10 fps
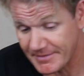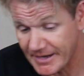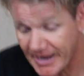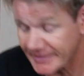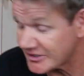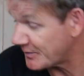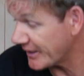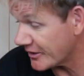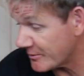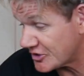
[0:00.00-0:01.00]
I can
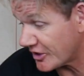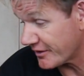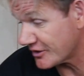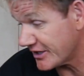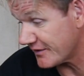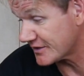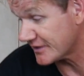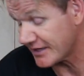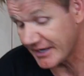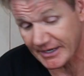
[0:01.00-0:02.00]
speak on the majority of chefs. I
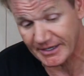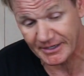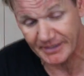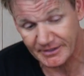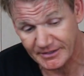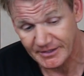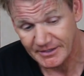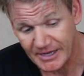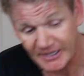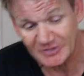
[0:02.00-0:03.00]

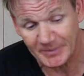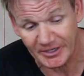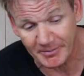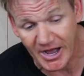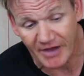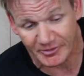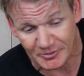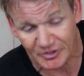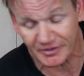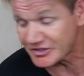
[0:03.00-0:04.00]
can speak on behalf of the
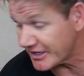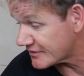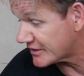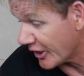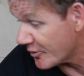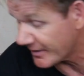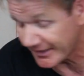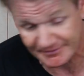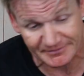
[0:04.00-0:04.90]
majority of chefs globally.